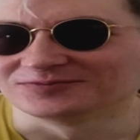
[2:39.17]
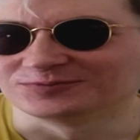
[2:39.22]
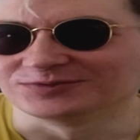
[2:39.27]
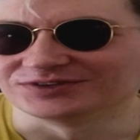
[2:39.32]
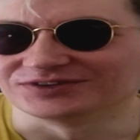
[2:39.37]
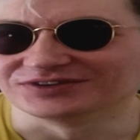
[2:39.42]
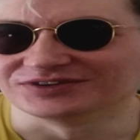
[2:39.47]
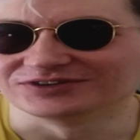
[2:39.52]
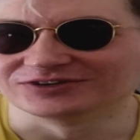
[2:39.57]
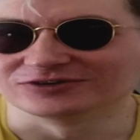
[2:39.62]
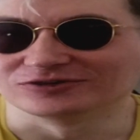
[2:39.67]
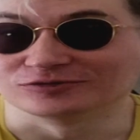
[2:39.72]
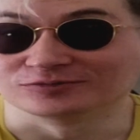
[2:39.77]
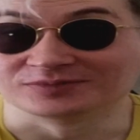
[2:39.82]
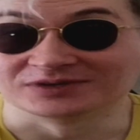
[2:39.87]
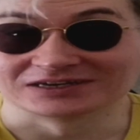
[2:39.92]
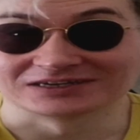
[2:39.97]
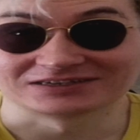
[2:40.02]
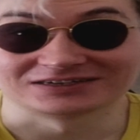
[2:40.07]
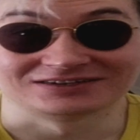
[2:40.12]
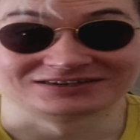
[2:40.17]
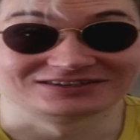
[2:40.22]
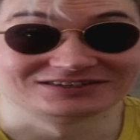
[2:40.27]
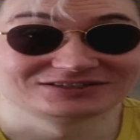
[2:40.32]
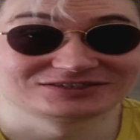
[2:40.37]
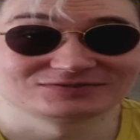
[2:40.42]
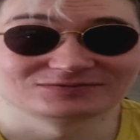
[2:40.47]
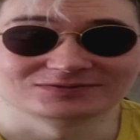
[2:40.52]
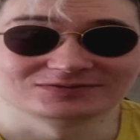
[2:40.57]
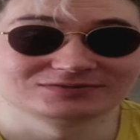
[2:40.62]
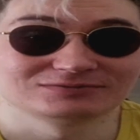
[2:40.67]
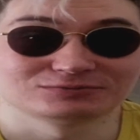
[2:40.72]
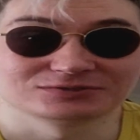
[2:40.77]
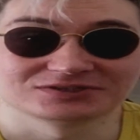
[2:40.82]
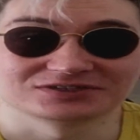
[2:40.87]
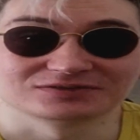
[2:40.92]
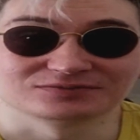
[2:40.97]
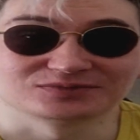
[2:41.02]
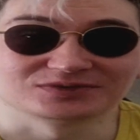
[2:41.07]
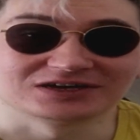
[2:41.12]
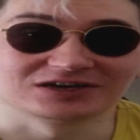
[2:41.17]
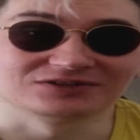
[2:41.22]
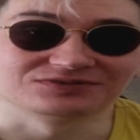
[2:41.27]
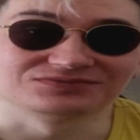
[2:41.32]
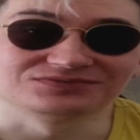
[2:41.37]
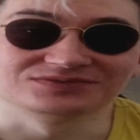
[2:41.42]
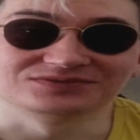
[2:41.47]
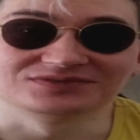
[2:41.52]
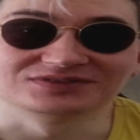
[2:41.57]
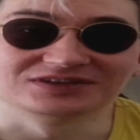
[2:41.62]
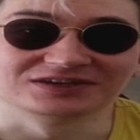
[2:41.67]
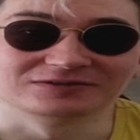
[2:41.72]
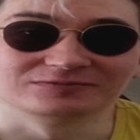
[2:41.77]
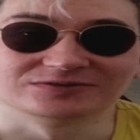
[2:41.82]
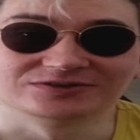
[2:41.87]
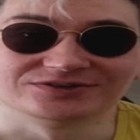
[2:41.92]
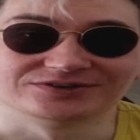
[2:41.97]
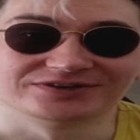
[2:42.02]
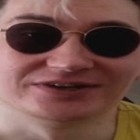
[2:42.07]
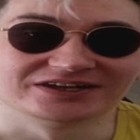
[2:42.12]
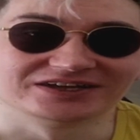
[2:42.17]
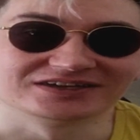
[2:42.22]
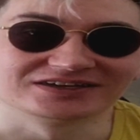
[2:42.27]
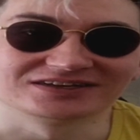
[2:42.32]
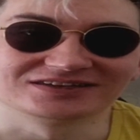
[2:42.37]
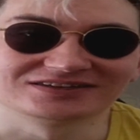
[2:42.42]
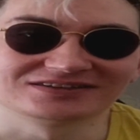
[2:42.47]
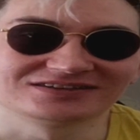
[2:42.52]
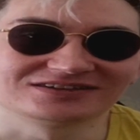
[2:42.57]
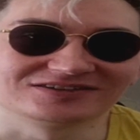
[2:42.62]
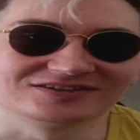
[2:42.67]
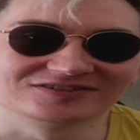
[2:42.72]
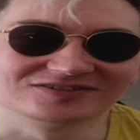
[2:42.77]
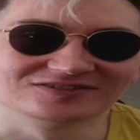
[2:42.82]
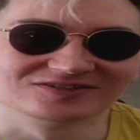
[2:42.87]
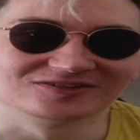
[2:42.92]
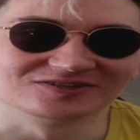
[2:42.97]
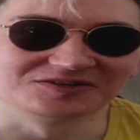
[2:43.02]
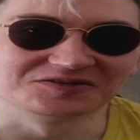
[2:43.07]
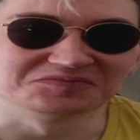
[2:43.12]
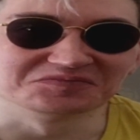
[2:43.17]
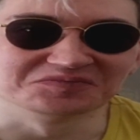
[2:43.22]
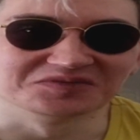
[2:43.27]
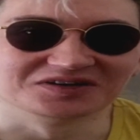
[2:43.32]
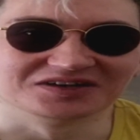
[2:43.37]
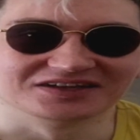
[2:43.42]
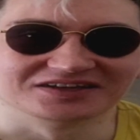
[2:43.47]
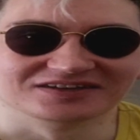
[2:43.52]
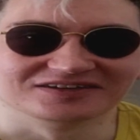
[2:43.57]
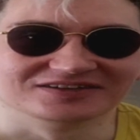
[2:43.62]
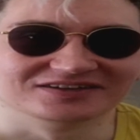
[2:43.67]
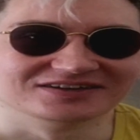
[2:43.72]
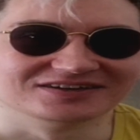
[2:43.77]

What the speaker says: video back. And it was about, they were like calling my